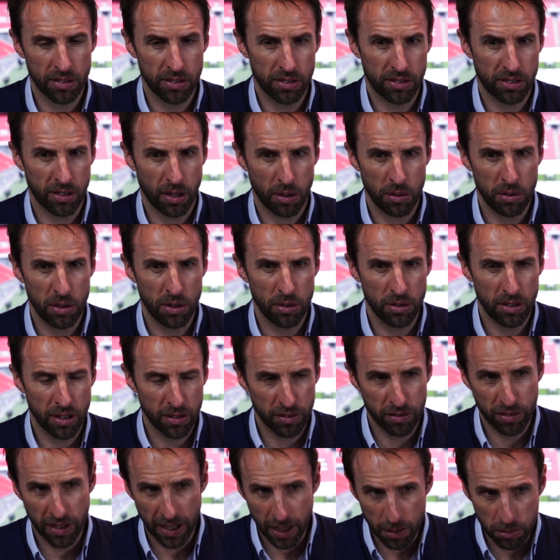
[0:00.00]
so you
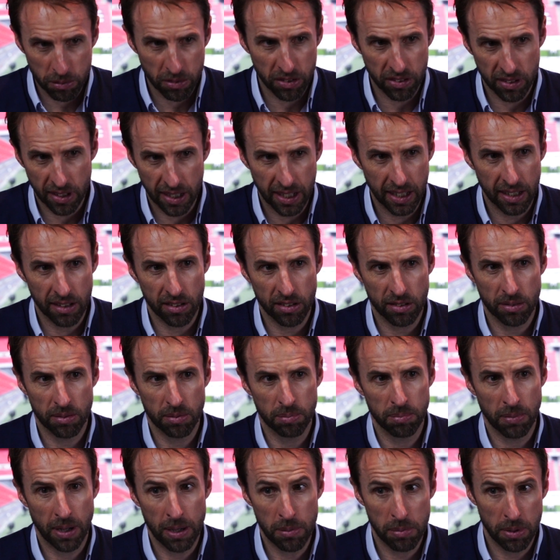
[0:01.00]
develop
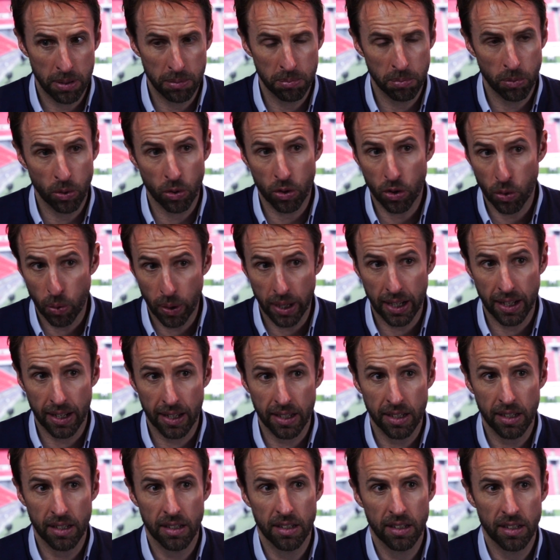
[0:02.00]
resilience maybe more
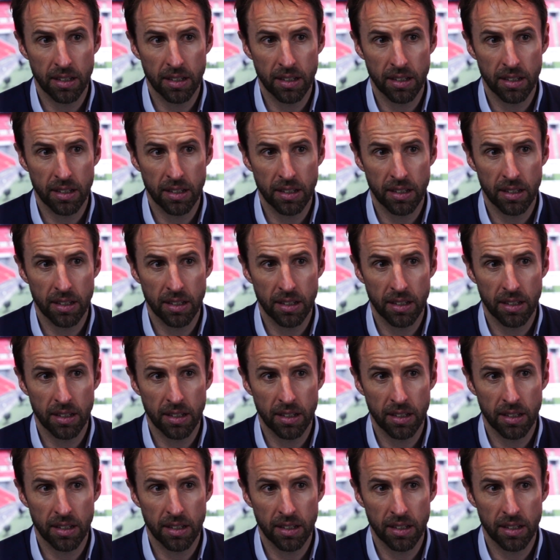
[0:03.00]
quickly,